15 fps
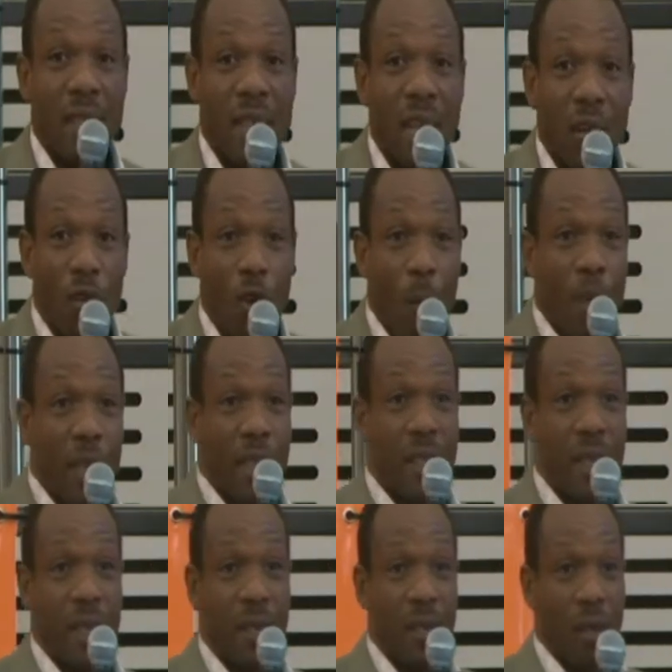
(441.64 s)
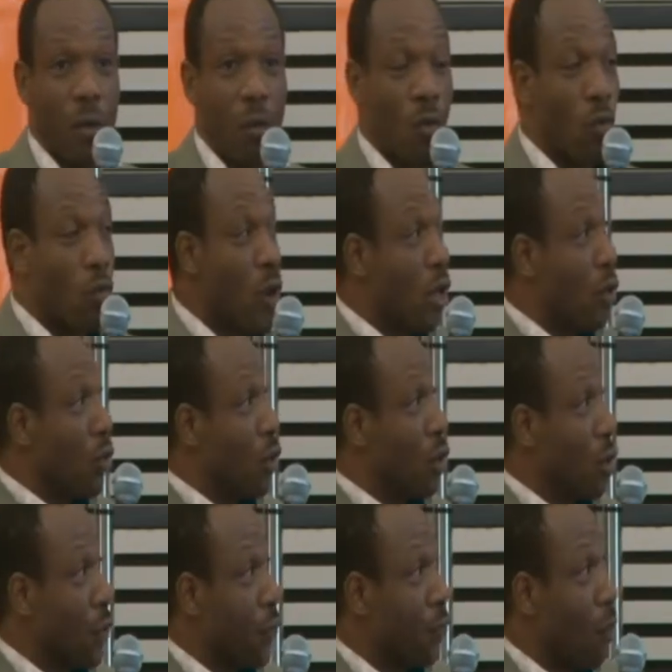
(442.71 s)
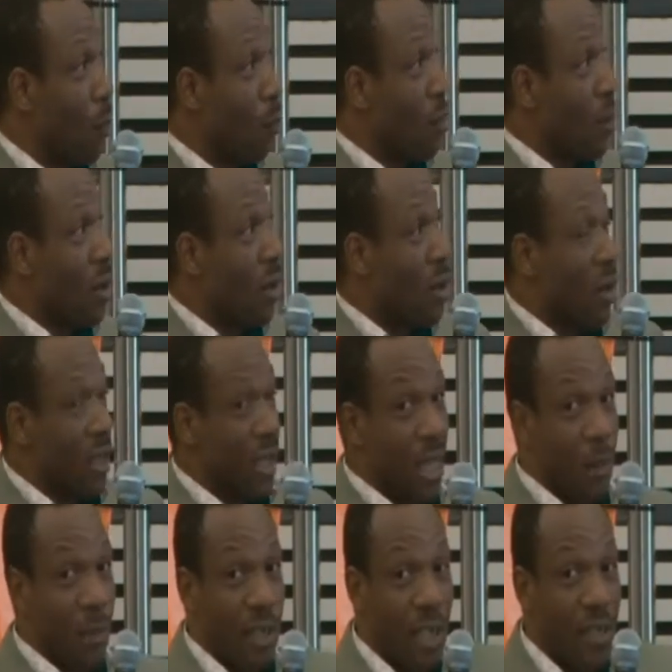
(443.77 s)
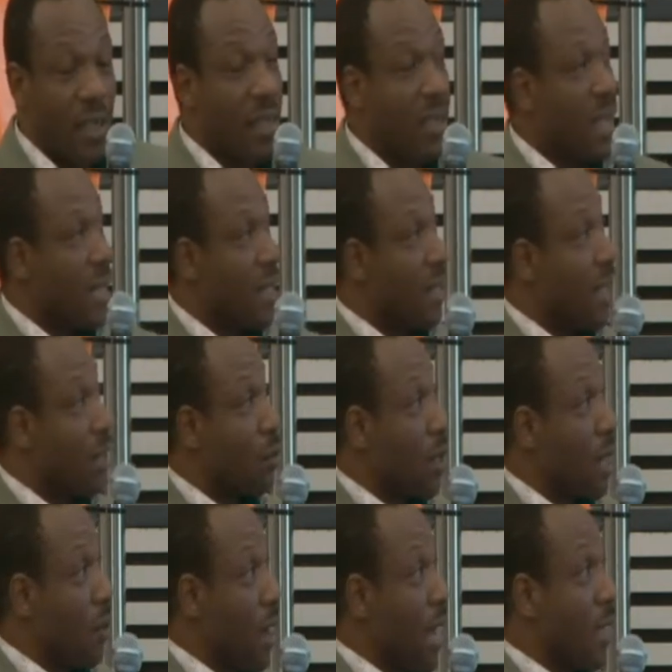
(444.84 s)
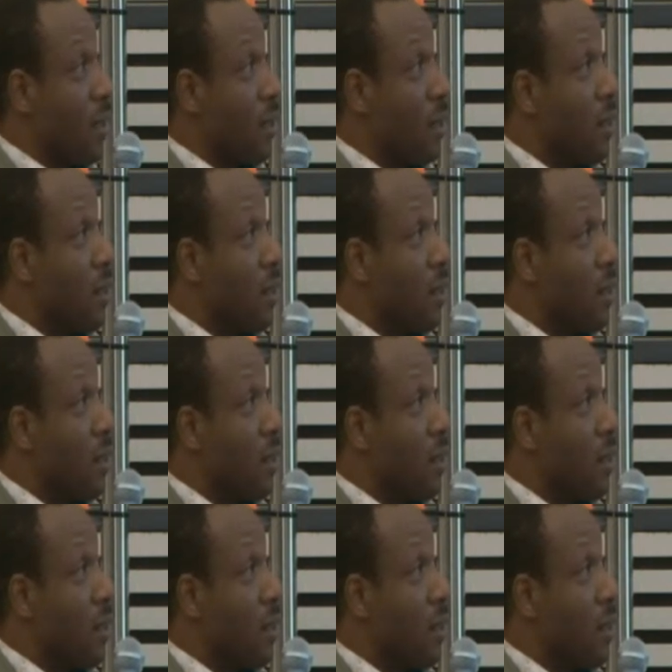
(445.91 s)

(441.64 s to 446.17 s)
that communities would want to choose from. The limitations are set to the right.